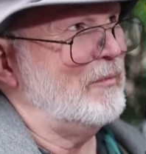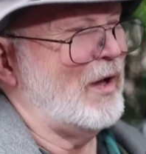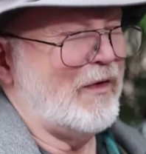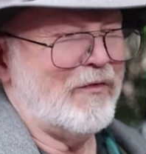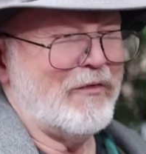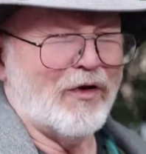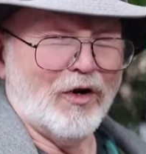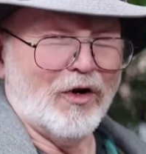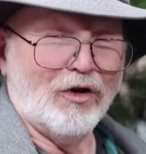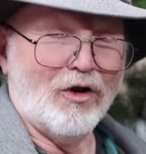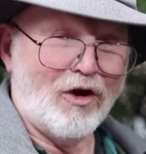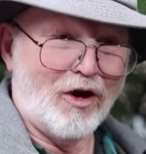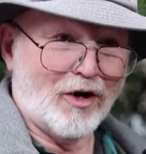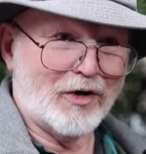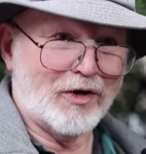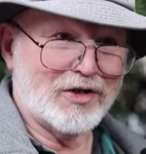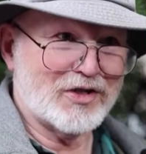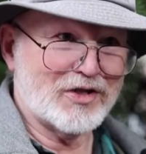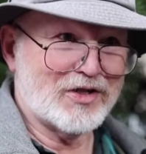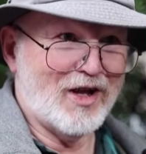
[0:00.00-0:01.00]
made for a
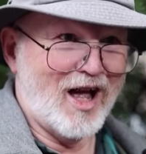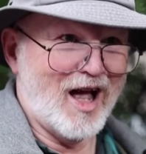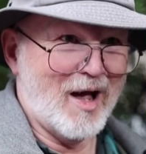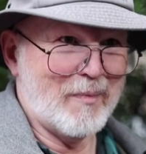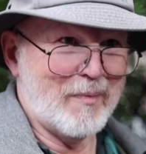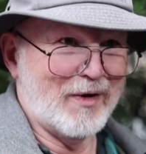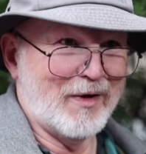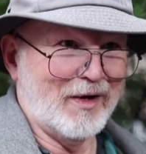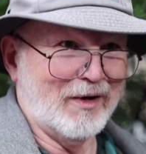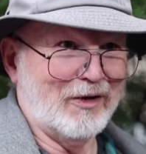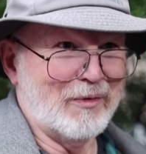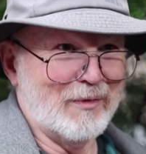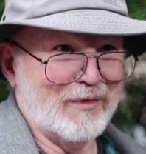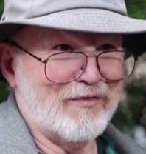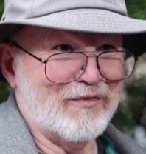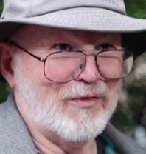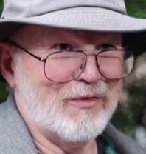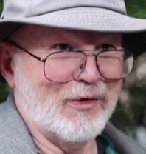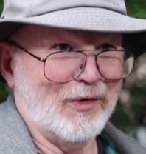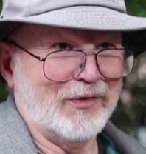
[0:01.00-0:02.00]
longer stop and a
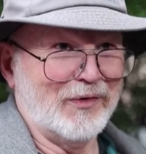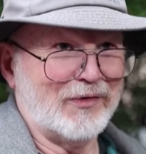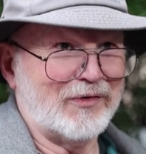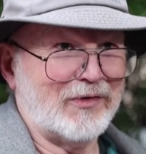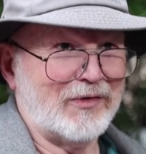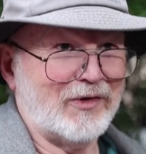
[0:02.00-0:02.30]
lower force.